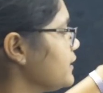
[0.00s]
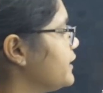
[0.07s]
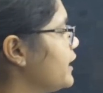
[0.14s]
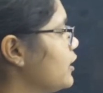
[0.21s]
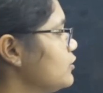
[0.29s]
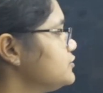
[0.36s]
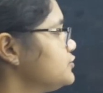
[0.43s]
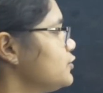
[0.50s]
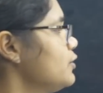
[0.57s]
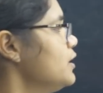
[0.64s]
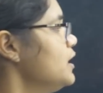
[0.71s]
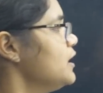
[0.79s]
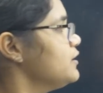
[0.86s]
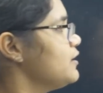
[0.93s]
here also
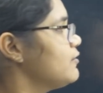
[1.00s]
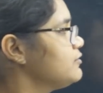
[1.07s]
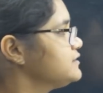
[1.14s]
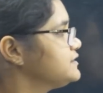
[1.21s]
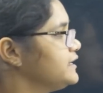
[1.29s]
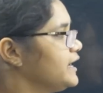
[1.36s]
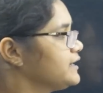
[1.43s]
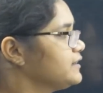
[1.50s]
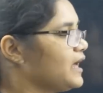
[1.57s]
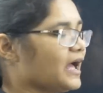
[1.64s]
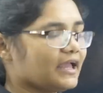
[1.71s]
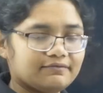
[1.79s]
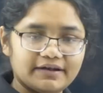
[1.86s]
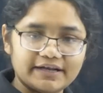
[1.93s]
you have to select the
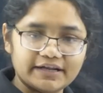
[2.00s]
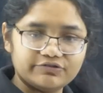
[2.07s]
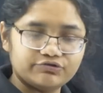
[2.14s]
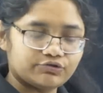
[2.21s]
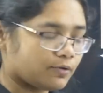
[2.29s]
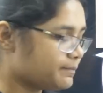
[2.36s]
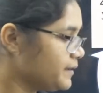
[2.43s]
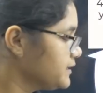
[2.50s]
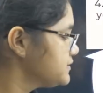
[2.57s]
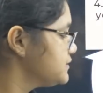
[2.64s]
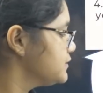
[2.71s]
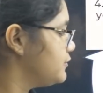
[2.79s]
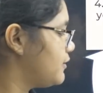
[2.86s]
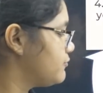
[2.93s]
high weightage
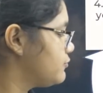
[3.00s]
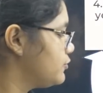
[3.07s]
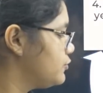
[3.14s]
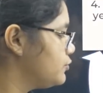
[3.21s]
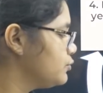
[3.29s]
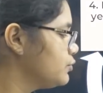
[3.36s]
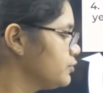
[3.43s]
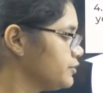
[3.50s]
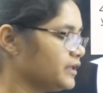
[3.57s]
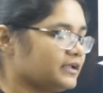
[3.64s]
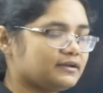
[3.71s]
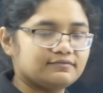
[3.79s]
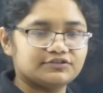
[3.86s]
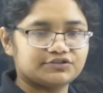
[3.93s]
topics, you have to do the
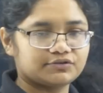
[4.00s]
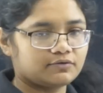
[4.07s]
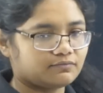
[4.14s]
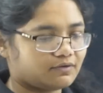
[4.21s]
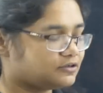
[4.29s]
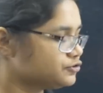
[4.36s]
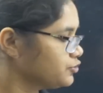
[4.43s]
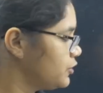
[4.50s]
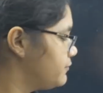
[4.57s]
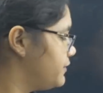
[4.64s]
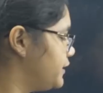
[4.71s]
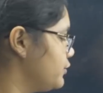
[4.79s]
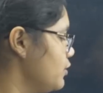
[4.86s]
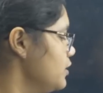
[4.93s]
revision, one shot
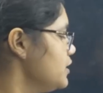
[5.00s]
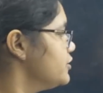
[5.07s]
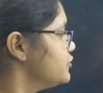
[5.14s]
video,